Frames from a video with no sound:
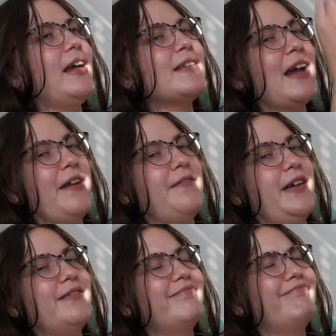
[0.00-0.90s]
it's kind of
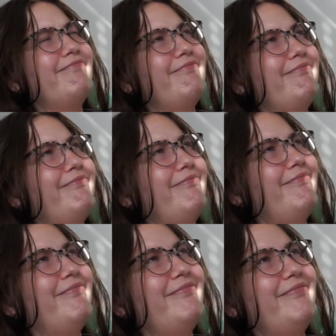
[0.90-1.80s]
fun.
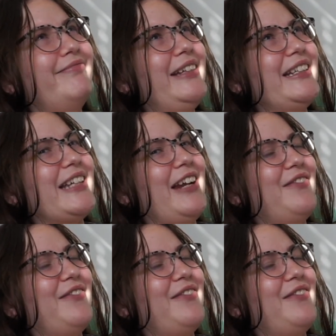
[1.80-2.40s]
It's kind of